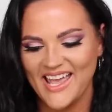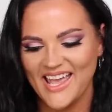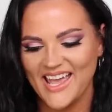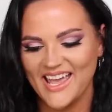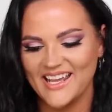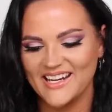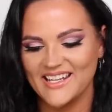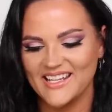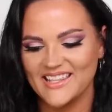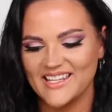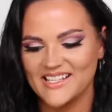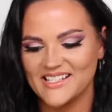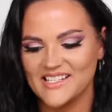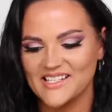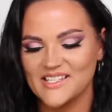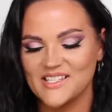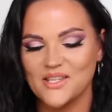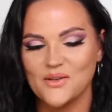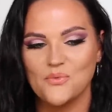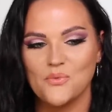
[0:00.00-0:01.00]
And this
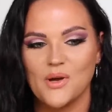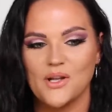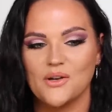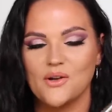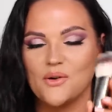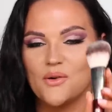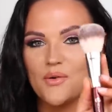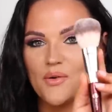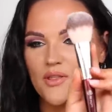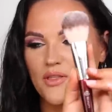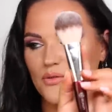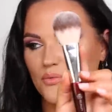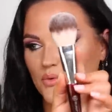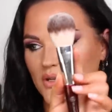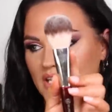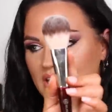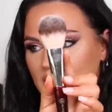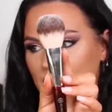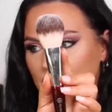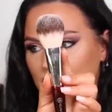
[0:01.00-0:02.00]
is the
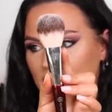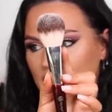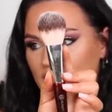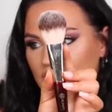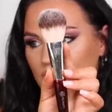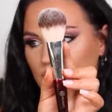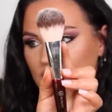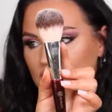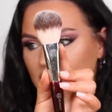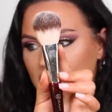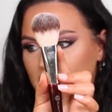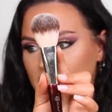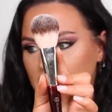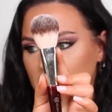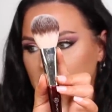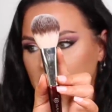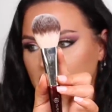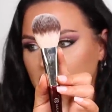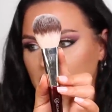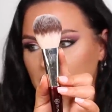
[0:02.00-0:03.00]
103 brush, which I
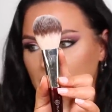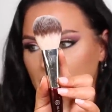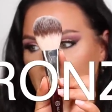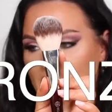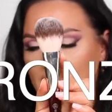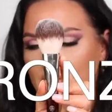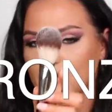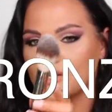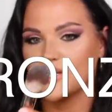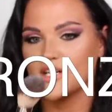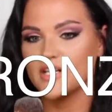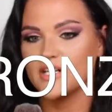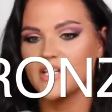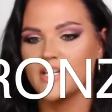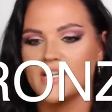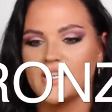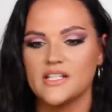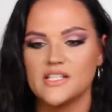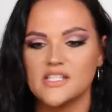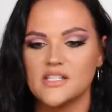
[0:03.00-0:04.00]
use for powder.
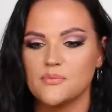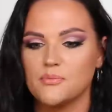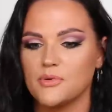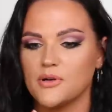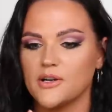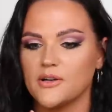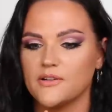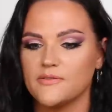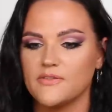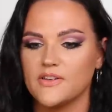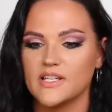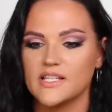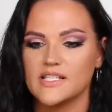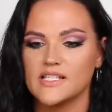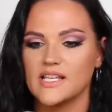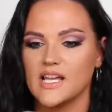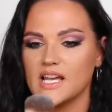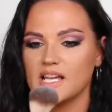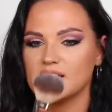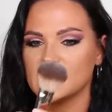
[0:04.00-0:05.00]
It's the perfect
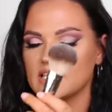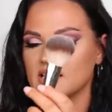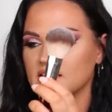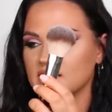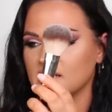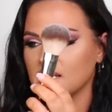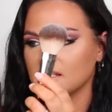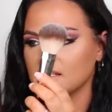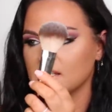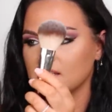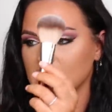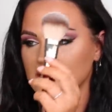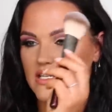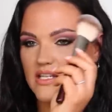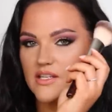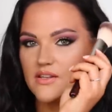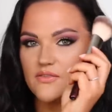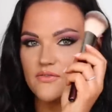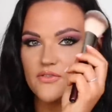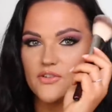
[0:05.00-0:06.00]
size and
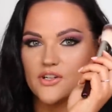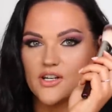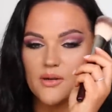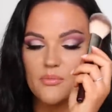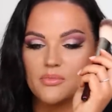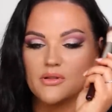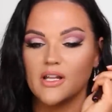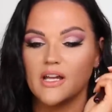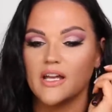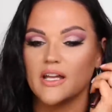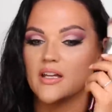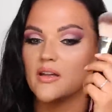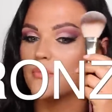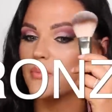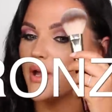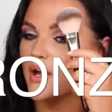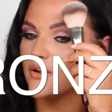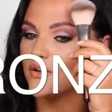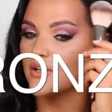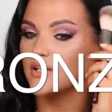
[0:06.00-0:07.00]
density for applying
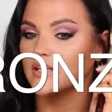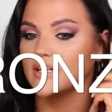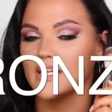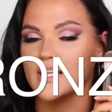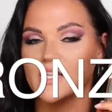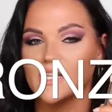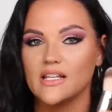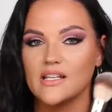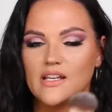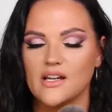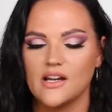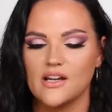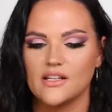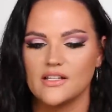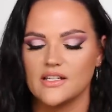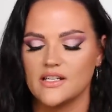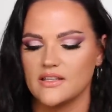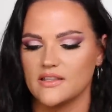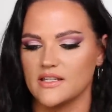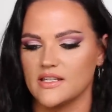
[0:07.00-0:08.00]
powder lightly
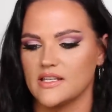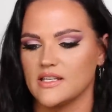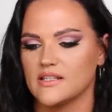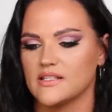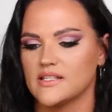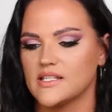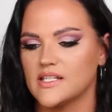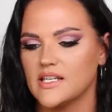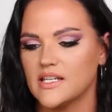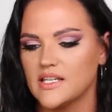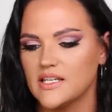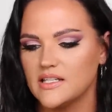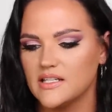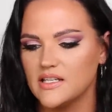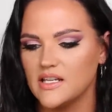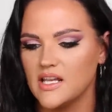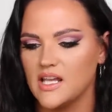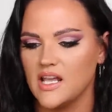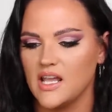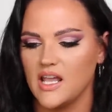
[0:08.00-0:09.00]
on the skin.